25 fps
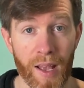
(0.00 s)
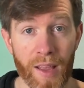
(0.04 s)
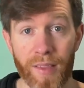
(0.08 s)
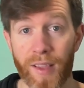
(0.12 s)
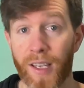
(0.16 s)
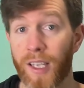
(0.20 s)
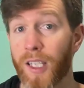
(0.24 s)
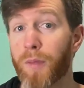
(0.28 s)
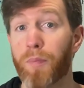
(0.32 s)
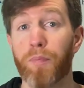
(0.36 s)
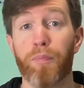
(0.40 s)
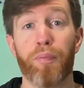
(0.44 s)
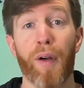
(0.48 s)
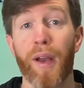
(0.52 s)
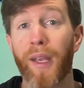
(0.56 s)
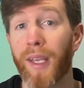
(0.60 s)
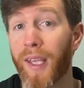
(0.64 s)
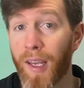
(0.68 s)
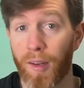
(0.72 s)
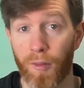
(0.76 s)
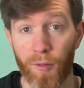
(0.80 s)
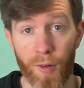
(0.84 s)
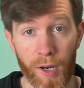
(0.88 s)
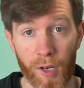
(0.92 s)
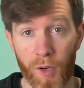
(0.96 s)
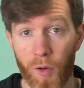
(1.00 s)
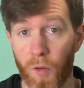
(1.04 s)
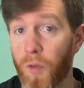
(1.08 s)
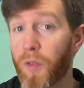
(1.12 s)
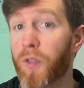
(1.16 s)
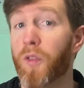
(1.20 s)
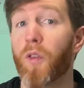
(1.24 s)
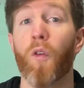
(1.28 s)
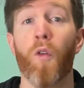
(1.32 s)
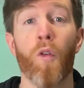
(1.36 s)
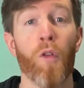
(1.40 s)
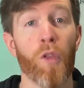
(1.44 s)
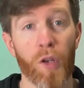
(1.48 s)
that is breaking records
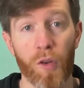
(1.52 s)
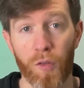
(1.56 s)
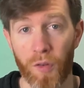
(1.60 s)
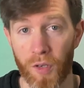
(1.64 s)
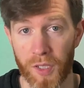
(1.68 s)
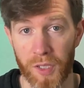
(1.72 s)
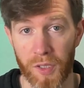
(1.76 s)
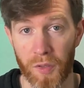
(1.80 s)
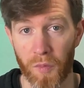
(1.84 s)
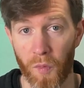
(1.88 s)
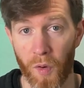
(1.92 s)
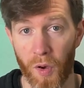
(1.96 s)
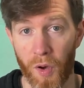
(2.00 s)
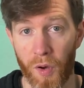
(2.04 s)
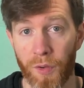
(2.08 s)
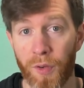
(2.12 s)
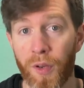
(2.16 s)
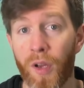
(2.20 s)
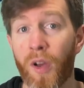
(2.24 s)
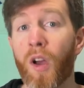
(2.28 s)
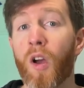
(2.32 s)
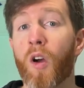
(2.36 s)
all across the world,